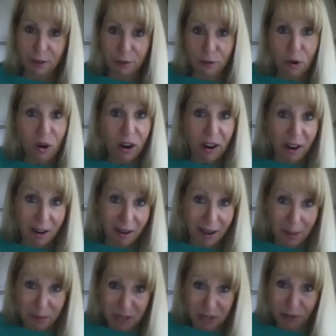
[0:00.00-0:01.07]
for our
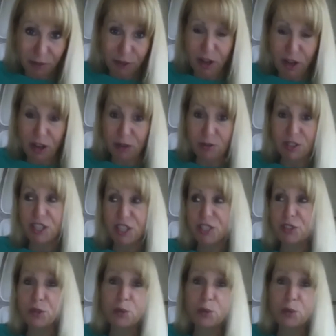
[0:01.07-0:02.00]
epinephrine auto injector,